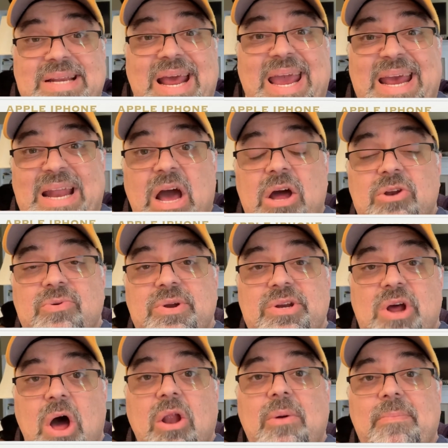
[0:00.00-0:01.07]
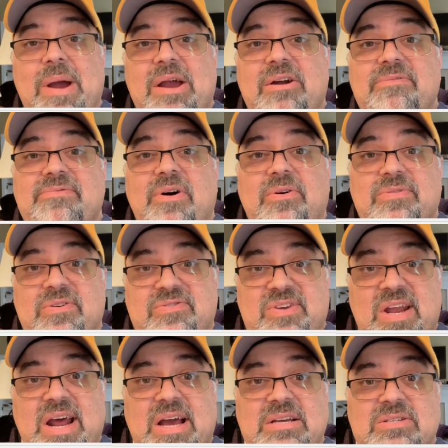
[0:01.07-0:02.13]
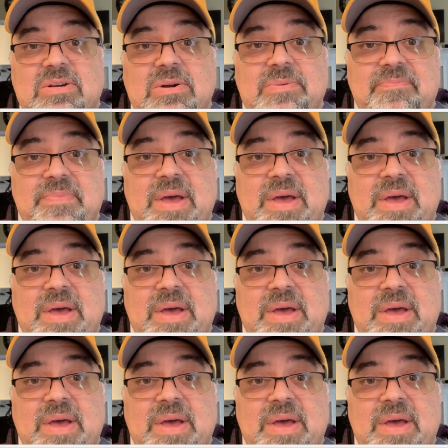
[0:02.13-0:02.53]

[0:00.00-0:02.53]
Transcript: $800 microphone, the Sennheiser,